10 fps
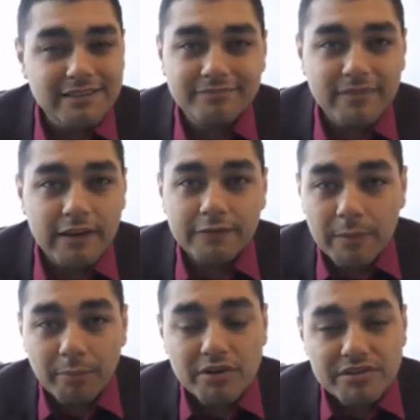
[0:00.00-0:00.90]
if
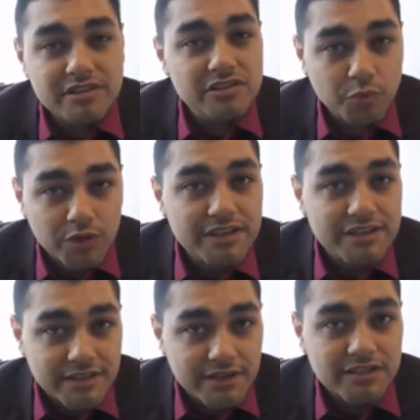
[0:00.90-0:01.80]
that person is really
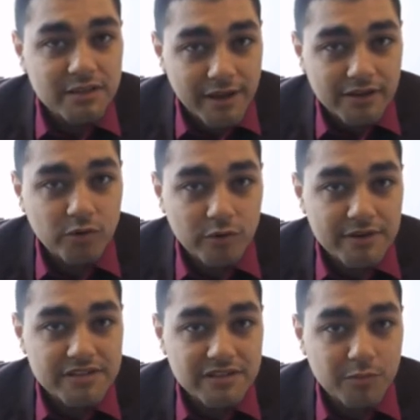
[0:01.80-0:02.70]
serious about doing
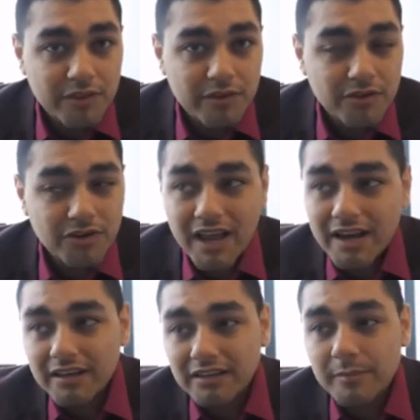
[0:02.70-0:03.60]
business with you, they're not
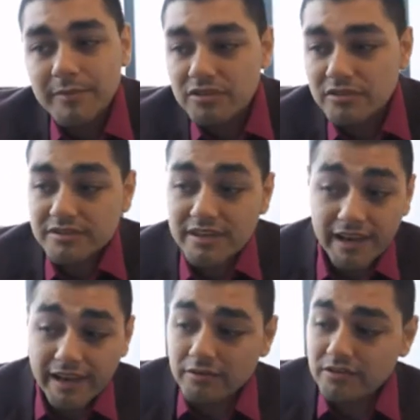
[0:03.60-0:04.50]
going to limit you to say,
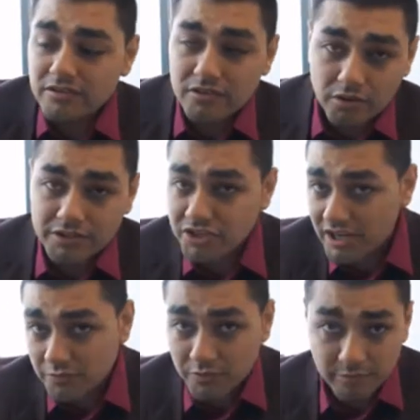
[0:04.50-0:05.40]
hey, this is the only
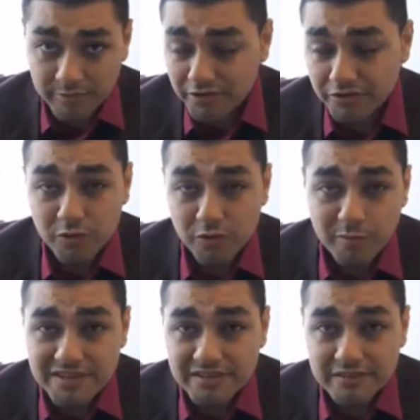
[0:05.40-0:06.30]
chance we're going to be able to do
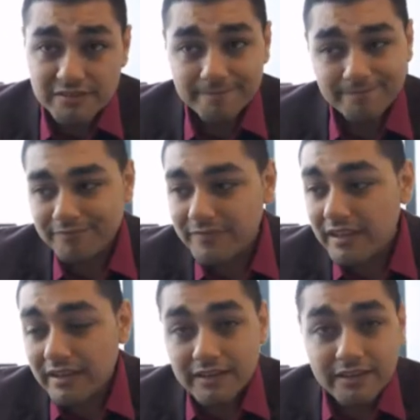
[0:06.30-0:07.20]
business.
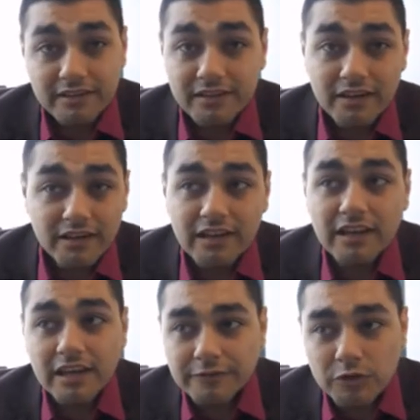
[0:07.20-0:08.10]

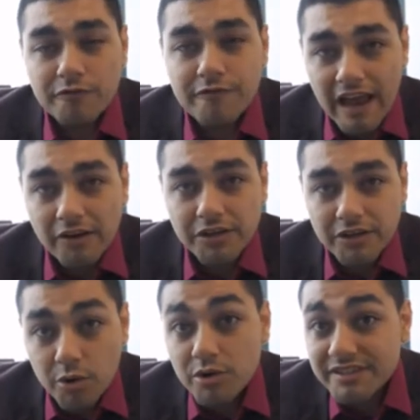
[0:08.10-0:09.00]
If you value
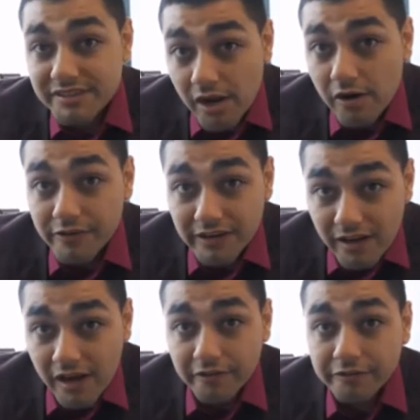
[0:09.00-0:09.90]
yourself
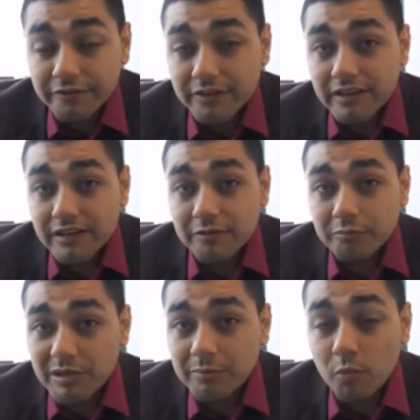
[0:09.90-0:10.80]
enough,
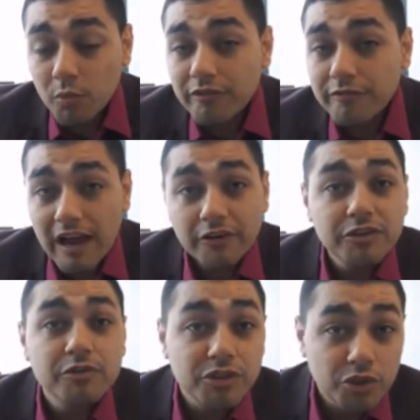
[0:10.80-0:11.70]
people will
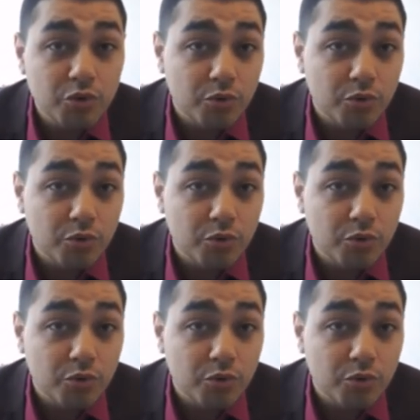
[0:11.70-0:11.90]
value you